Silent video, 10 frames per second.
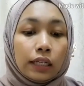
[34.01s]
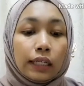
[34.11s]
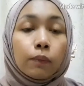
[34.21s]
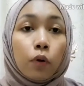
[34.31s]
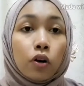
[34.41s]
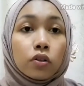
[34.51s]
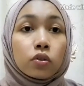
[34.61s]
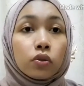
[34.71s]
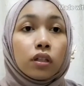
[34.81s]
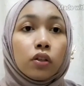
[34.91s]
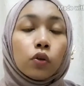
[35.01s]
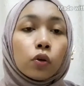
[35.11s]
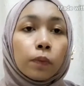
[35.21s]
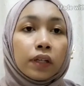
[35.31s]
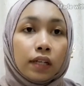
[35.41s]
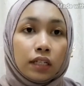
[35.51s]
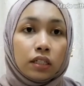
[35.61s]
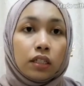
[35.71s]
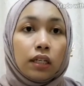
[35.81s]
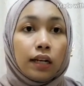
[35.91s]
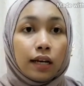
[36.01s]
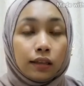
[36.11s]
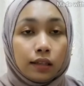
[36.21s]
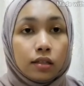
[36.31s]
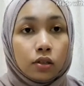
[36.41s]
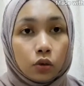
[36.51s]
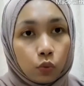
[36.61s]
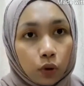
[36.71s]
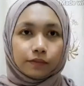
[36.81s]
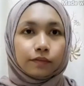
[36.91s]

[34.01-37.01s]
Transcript: in bonds to the European nation in 1901.